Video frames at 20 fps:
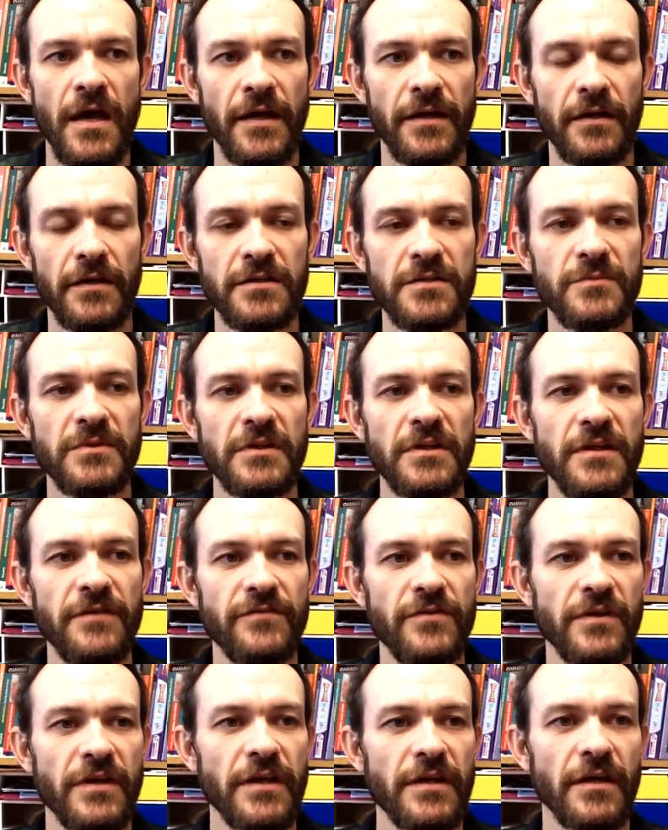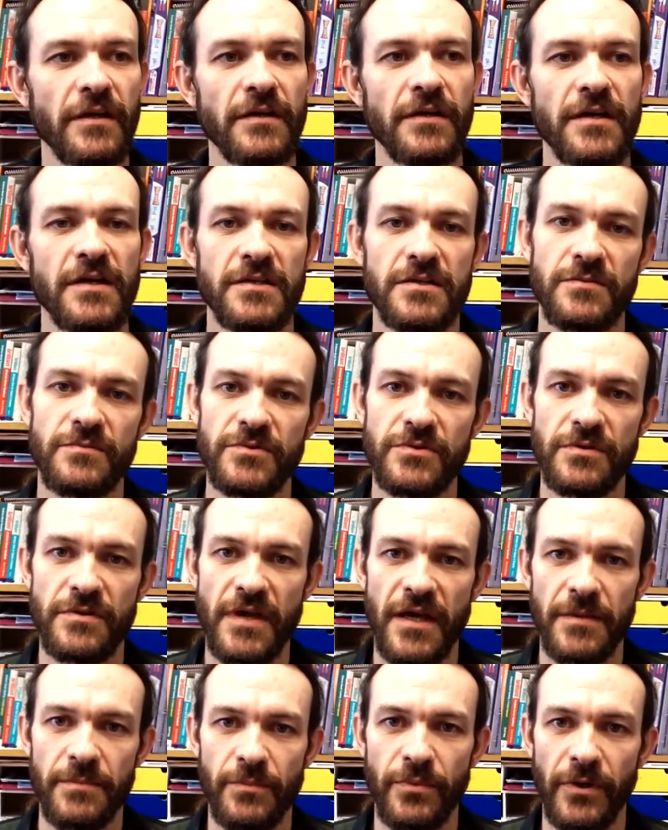And ultimately, if you get a classroom to
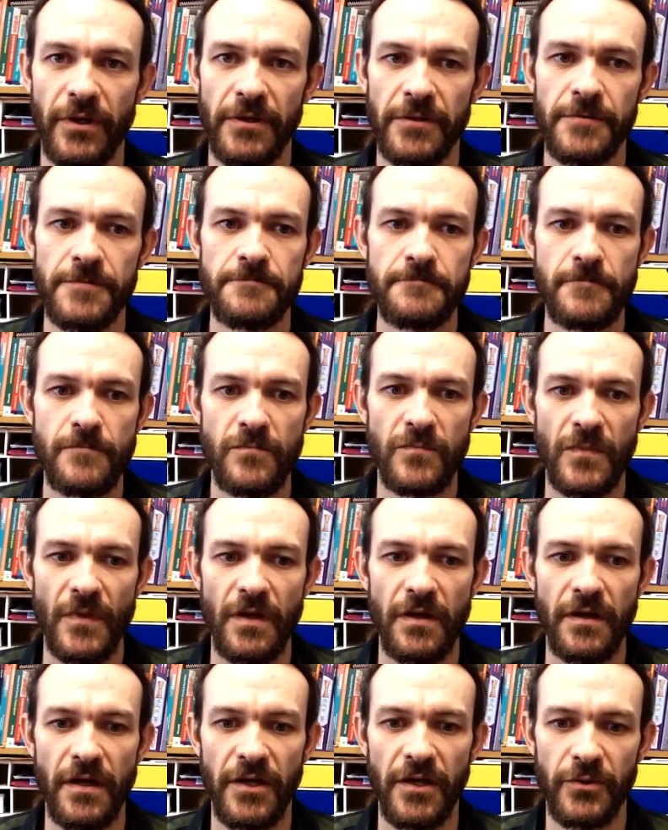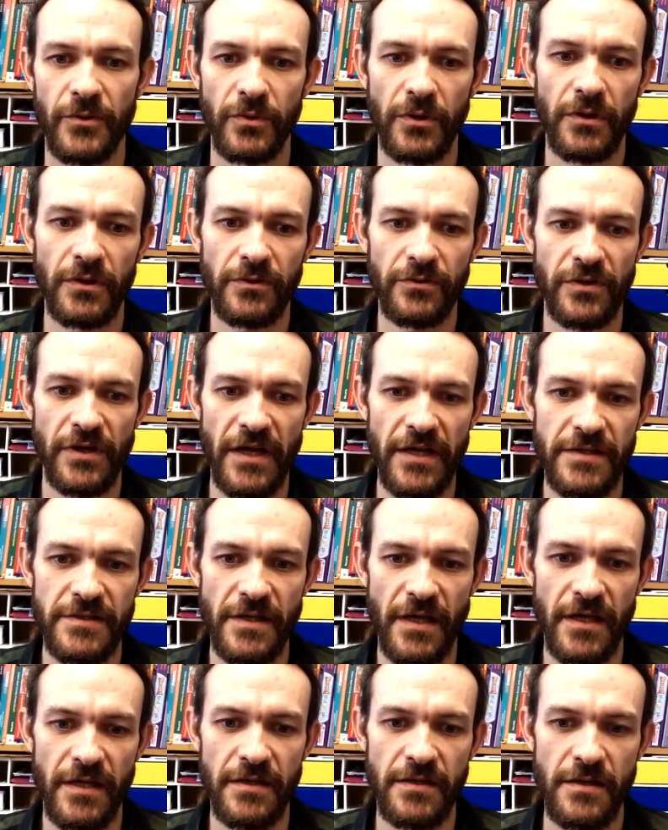that point, it will
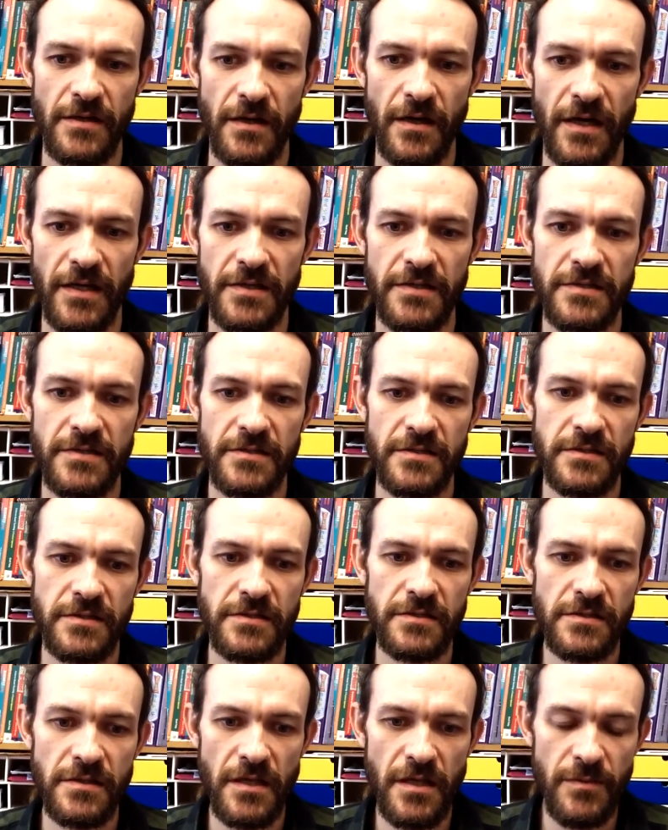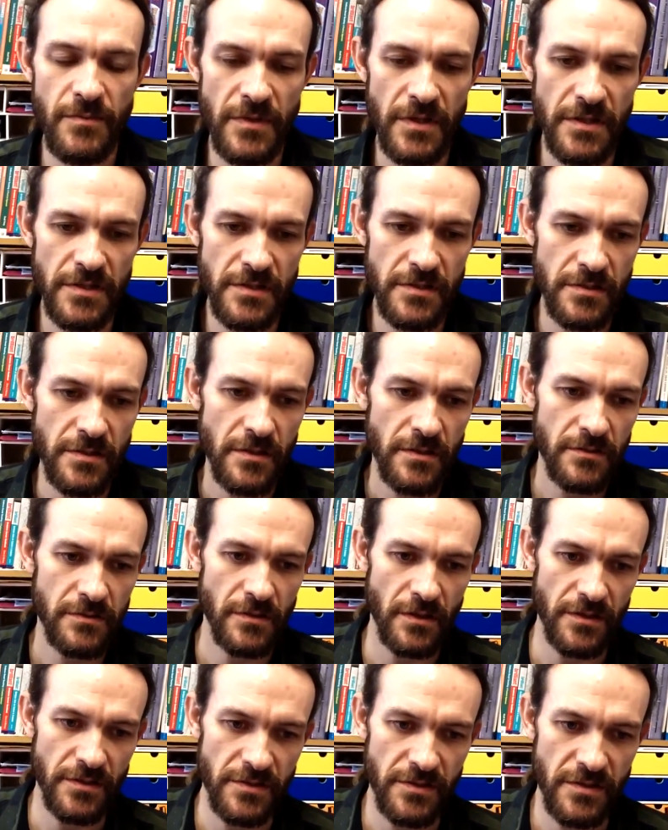create a seamless
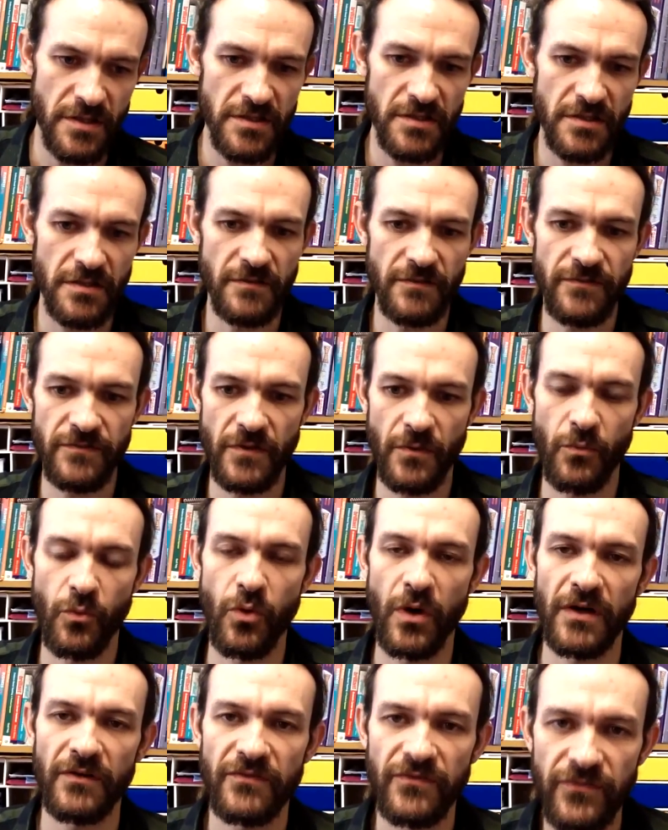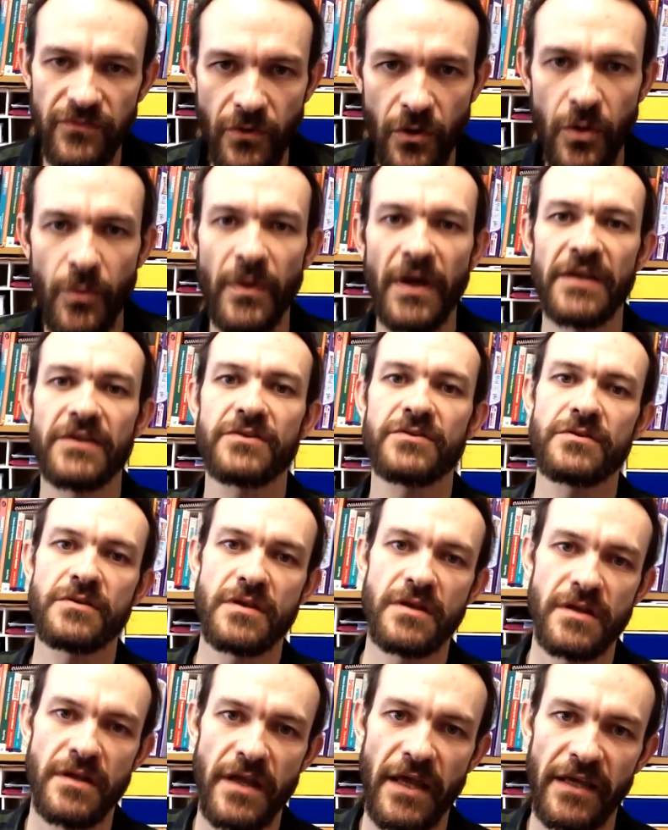transition from one format to
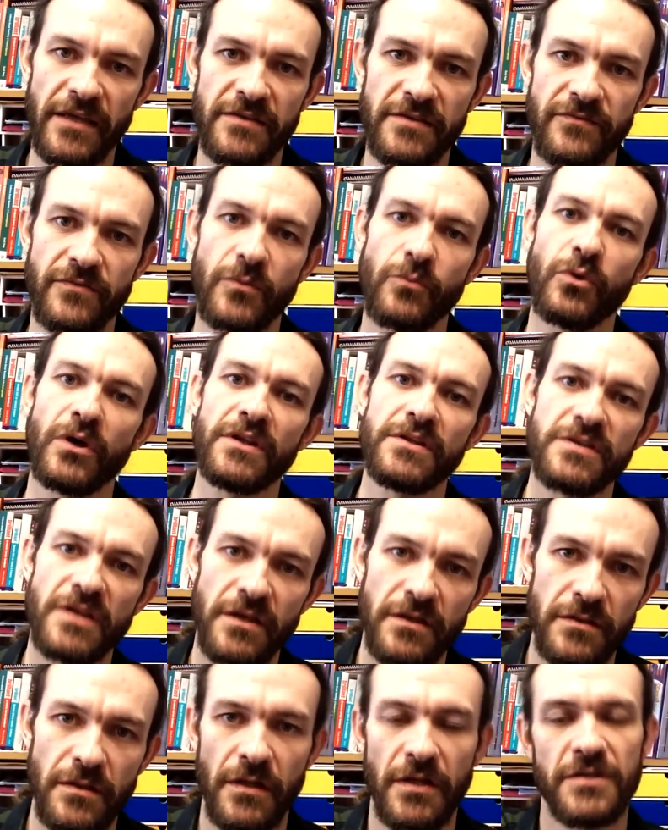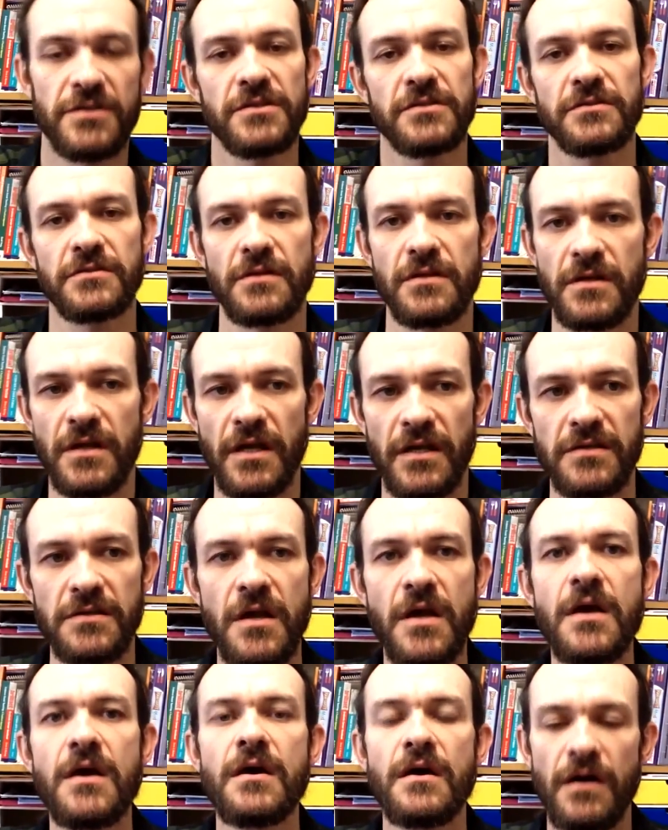the next, from one technology to the next,
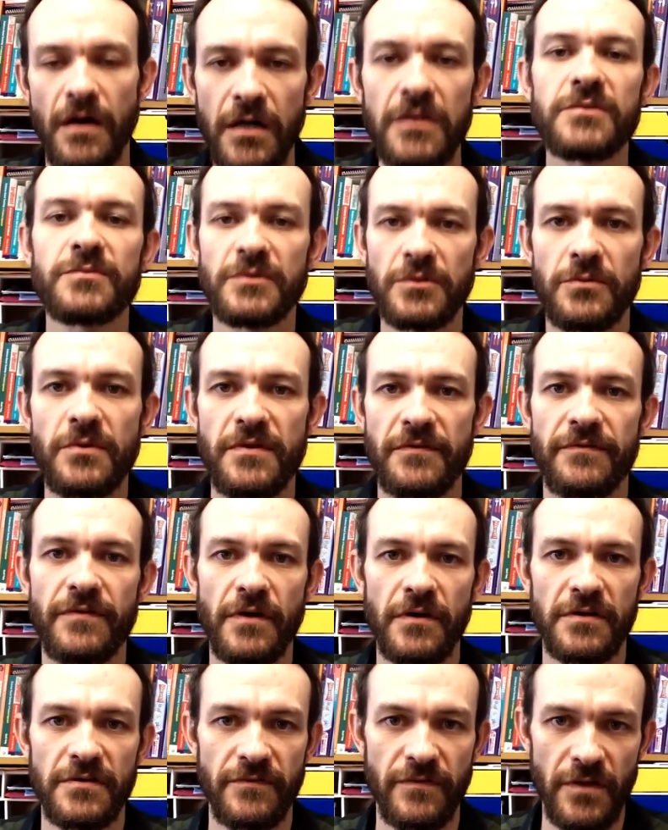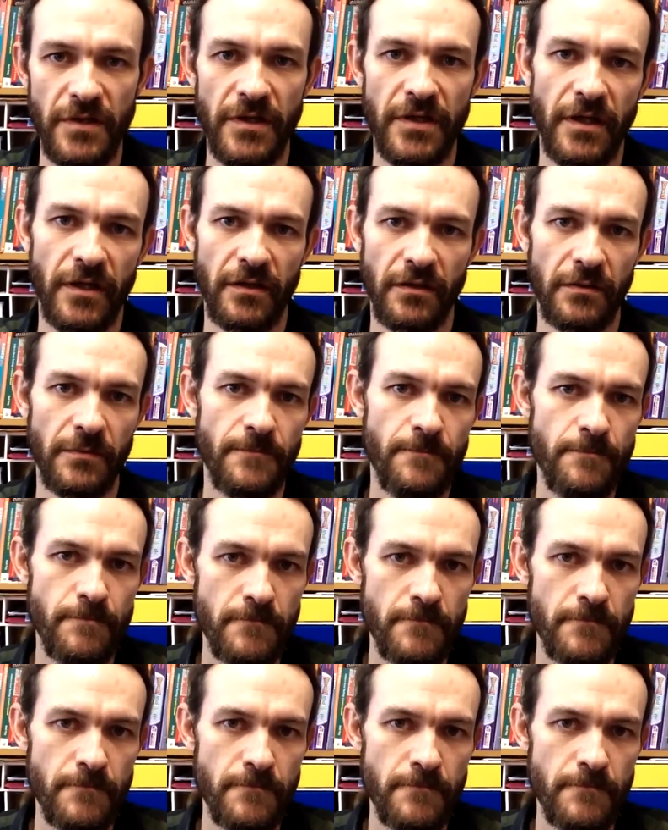ultimately with the focus of learning.